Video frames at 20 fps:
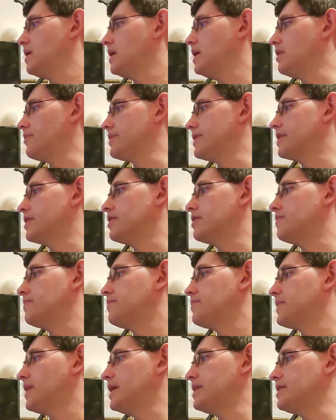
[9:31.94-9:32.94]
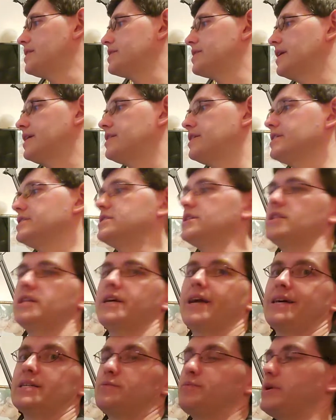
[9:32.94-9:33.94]
Here we go. I like
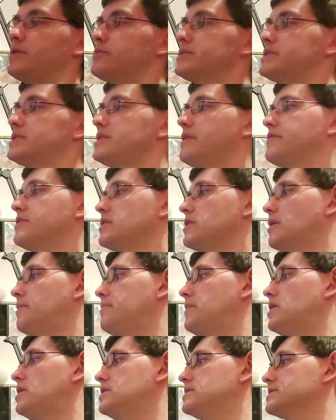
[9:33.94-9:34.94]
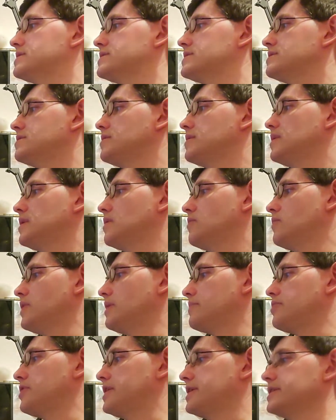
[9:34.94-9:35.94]
DILLIGAS better with 7 gumballs
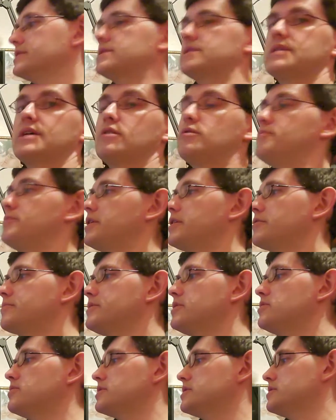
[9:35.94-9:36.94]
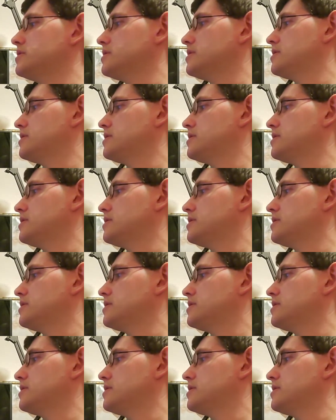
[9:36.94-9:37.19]
when I'm playing in single player mode.